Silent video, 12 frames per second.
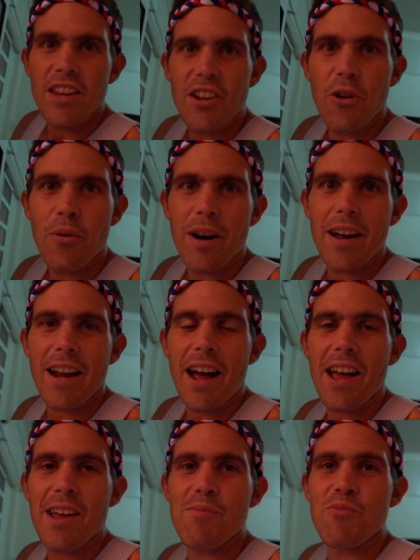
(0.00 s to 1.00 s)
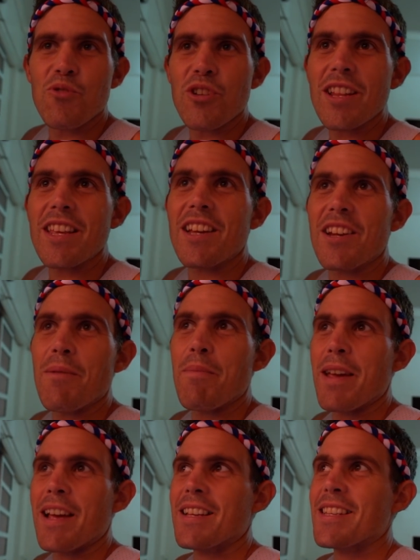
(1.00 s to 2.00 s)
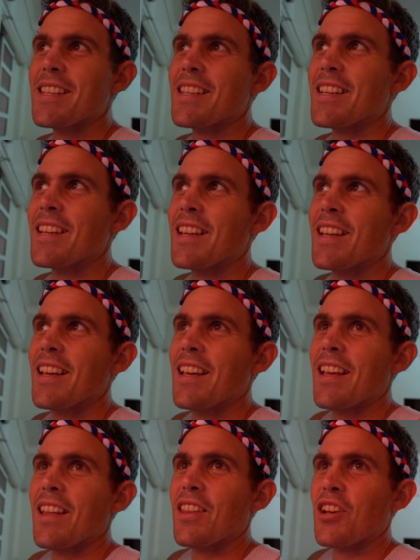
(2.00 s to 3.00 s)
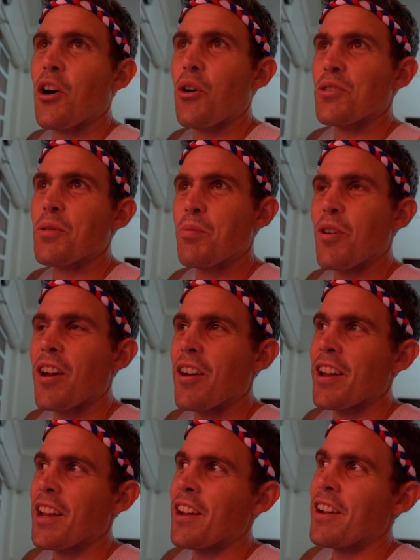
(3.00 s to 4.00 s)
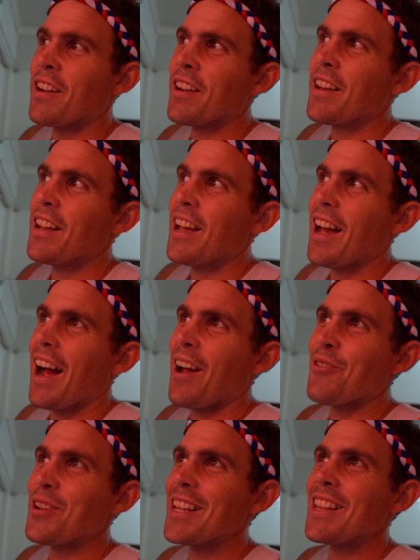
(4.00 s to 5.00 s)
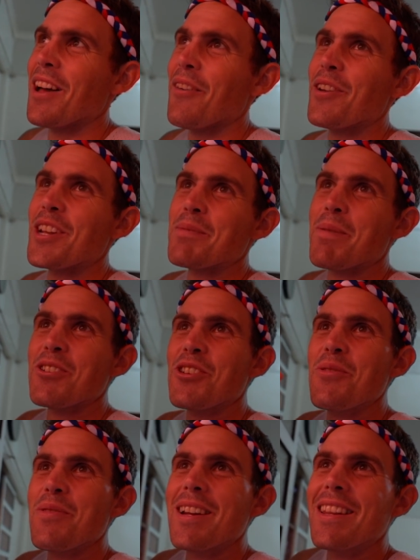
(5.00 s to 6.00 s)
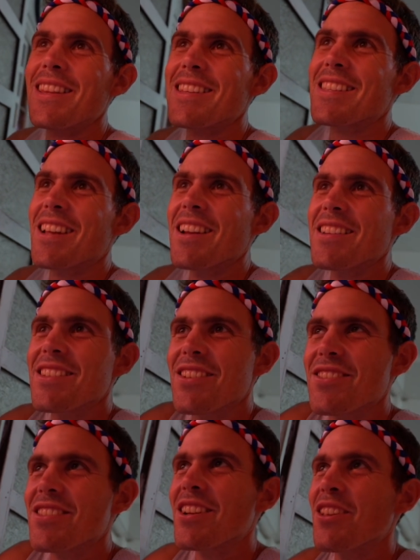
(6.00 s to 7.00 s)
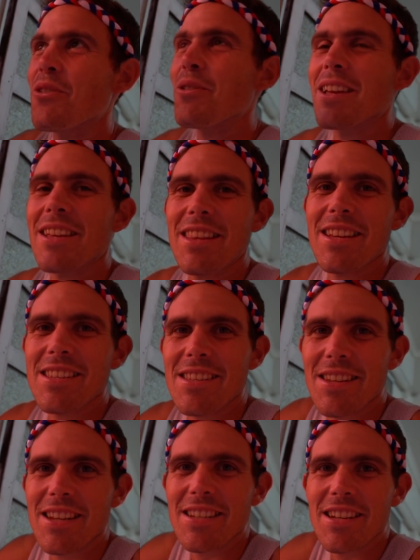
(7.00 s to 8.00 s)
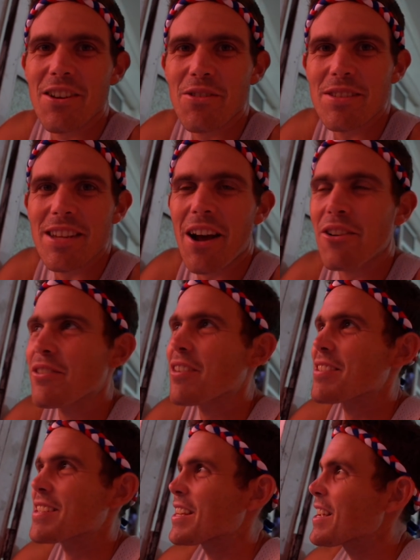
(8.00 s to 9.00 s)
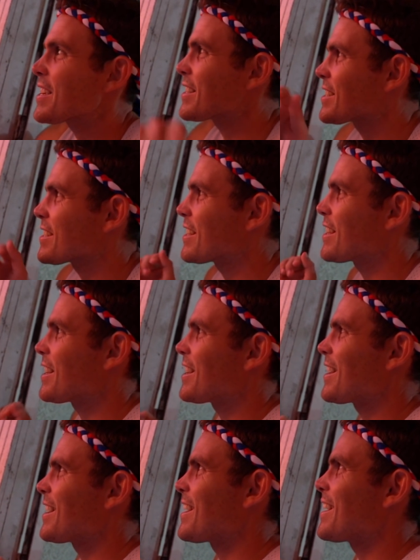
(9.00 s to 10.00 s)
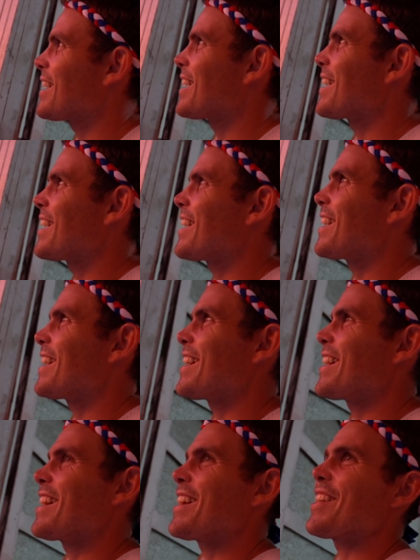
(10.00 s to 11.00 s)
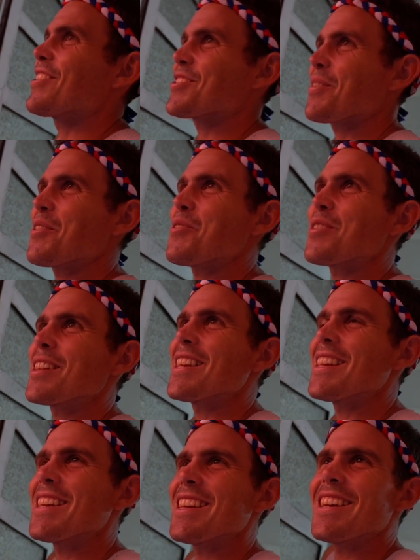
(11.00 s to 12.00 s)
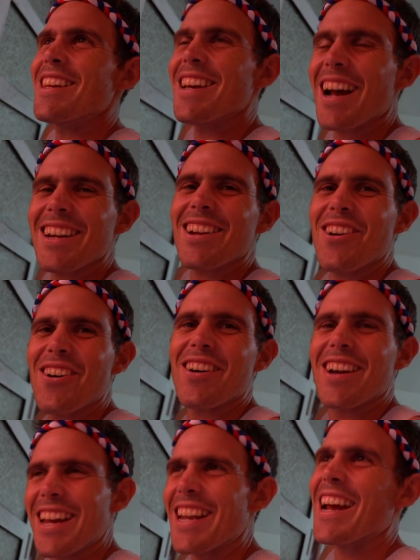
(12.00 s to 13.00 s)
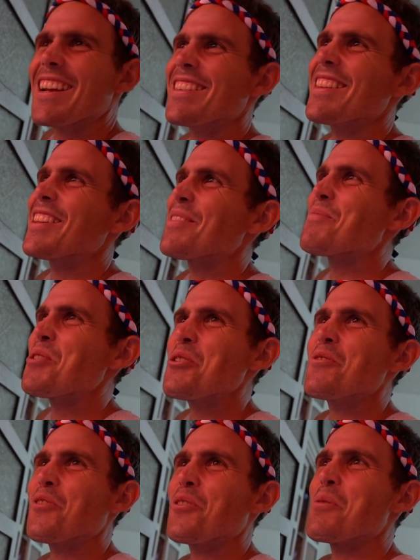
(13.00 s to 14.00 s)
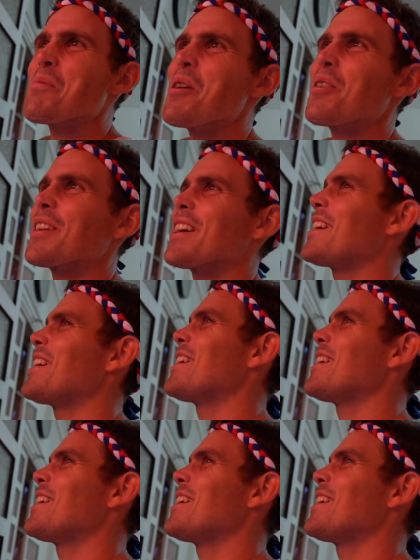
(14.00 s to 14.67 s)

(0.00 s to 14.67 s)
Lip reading: You know what? I am really gonna miss the call to prayer here. I really love it, especially when the sun starts to glow like this because it goes down around 6. There's something really, I don't know, connecting and beautiful about it.